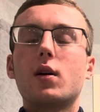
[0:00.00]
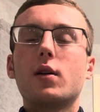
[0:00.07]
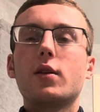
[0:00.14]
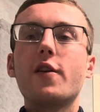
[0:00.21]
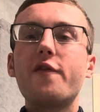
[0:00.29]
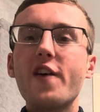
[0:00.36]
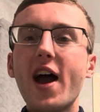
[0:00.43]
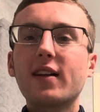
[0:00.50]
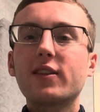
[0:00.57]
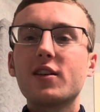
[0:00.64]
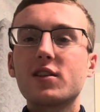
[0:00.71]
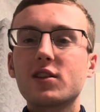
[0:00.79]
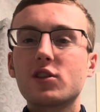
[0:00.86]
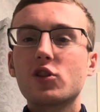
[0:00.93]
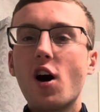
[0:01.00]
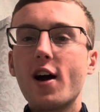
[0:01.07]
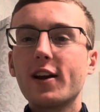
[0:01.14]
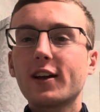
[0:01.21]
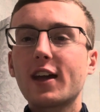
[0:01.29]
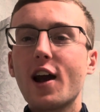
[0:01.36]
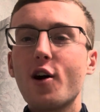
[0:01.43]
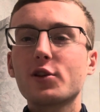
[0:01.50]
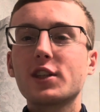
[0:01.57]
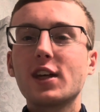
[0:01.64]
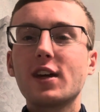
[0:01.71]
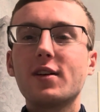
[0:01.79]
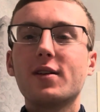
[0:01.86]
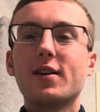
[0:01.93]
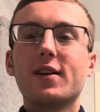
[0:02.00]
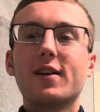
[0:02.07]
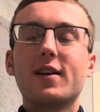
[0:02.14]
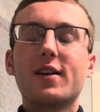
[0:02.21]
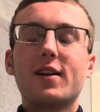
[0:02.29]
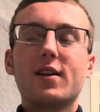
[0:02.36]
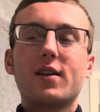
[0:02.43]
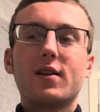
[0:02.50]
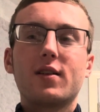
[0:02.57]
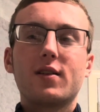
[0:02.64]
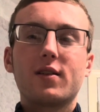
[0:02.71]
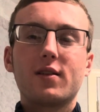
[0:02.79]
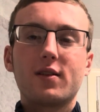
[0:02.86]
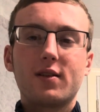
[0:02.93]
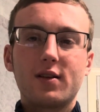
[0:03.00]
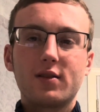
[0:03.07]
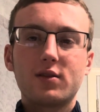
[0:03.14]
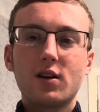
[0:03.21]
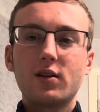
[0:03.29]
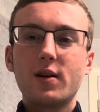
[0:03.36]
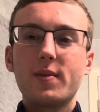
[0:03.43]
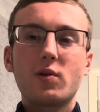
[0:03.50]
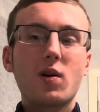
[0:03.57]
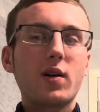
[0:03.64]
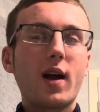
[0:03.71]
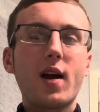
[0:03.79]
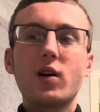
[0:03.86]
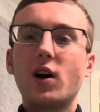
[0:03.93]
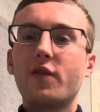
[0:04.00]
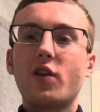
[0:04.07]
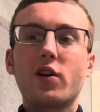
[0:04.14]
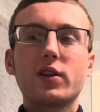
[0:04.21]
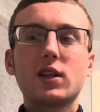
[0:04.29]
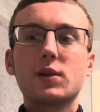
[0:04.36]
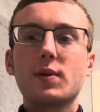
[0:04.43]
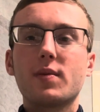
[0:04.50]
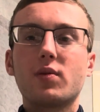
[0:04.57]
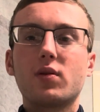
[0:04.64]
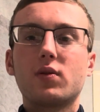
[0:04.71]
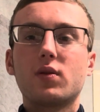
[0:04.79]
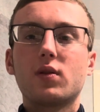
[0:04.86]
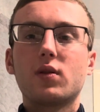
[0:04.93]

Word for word: The fact that Donna Kelce, and don't get me wrong, I love all these people.